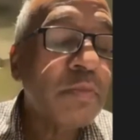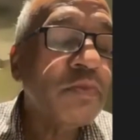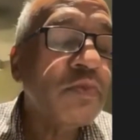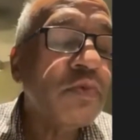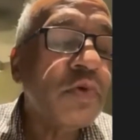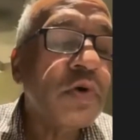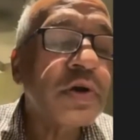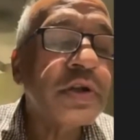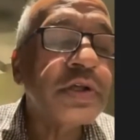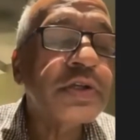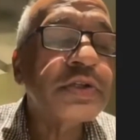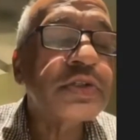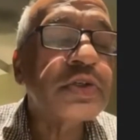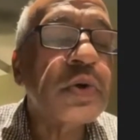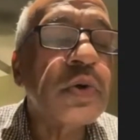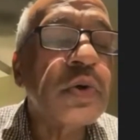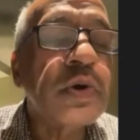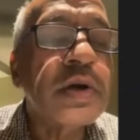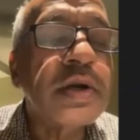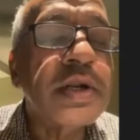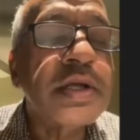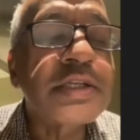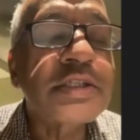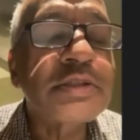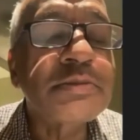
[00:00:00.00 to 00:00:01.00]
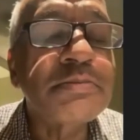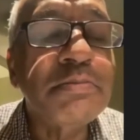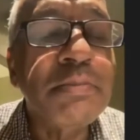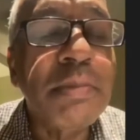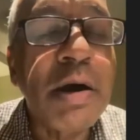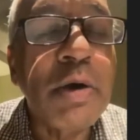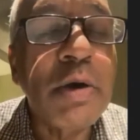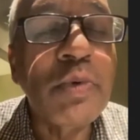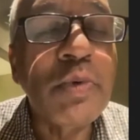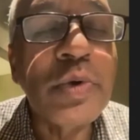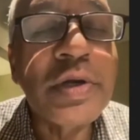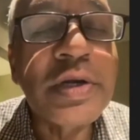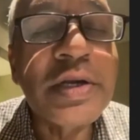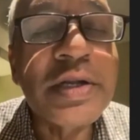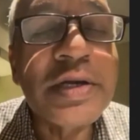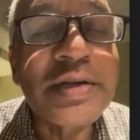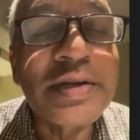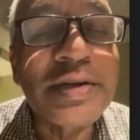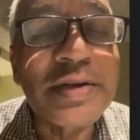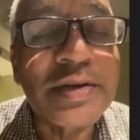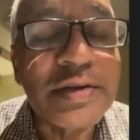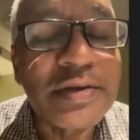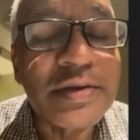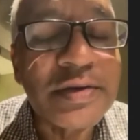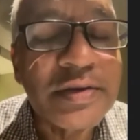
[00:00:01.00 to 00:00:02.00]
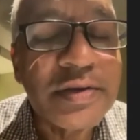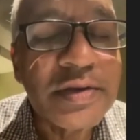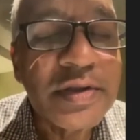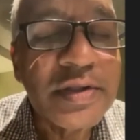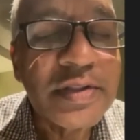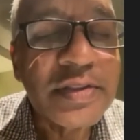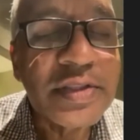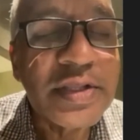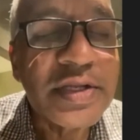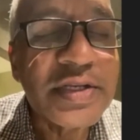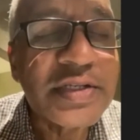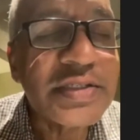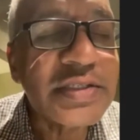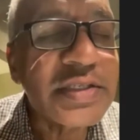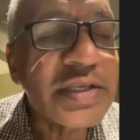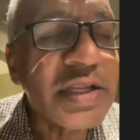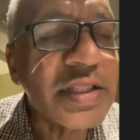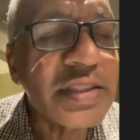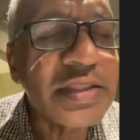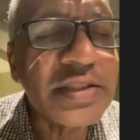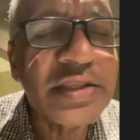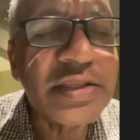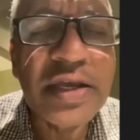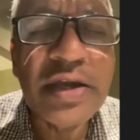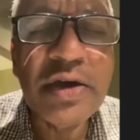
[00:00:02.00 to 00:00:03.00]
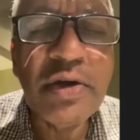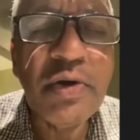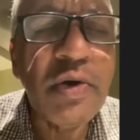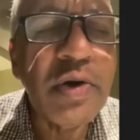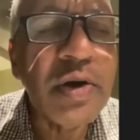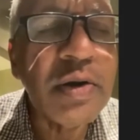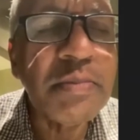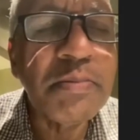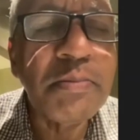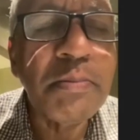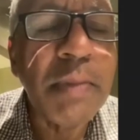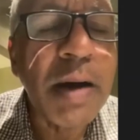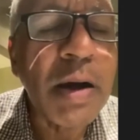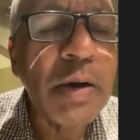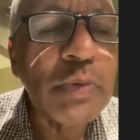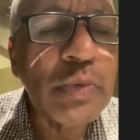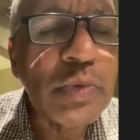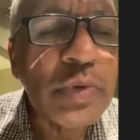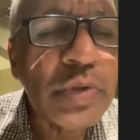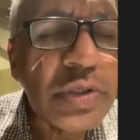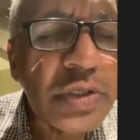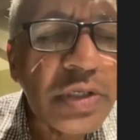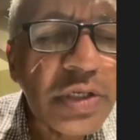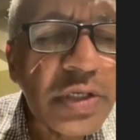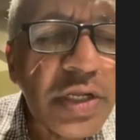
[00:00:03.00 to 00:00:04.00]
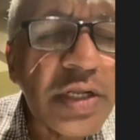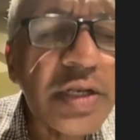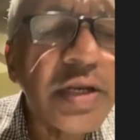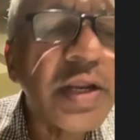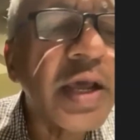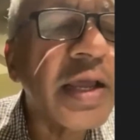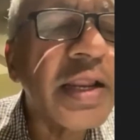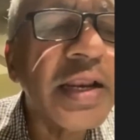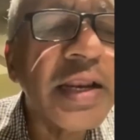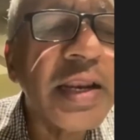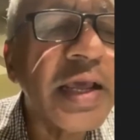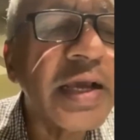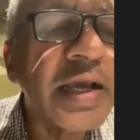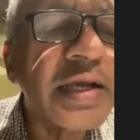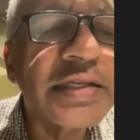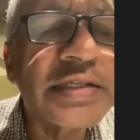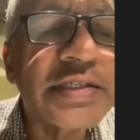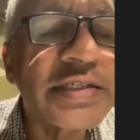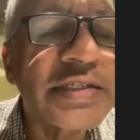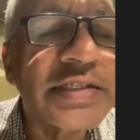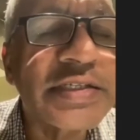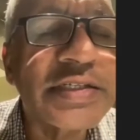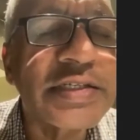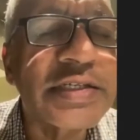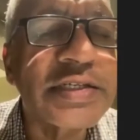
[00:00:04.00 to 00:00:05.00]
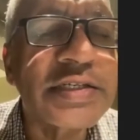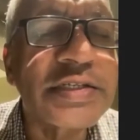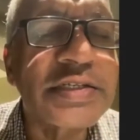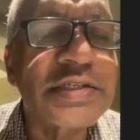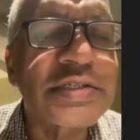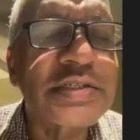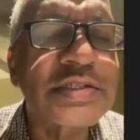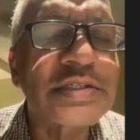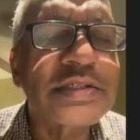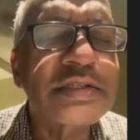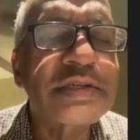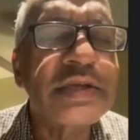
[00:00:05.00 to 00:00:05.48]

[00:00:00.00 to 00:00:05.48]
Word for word: what is called as mountain there is nothing called mountain in existence.